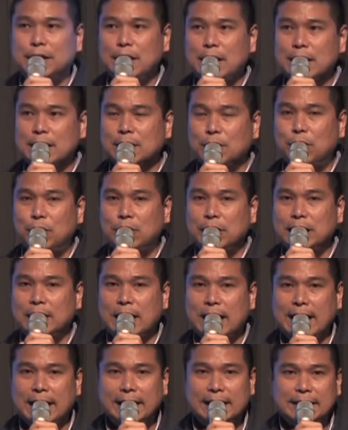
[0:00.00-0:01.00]
not
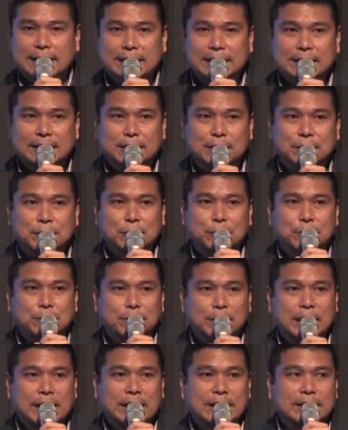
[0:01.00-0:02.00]
online through
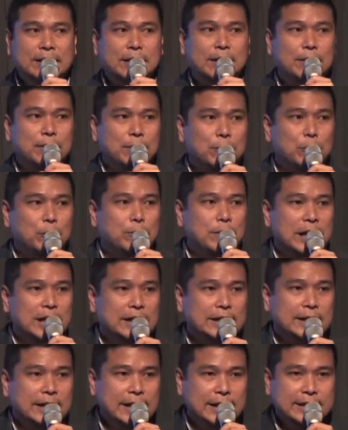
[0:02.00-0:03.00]
paid
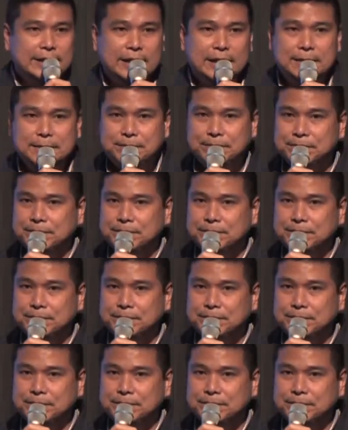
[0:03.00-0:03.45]
mobile data.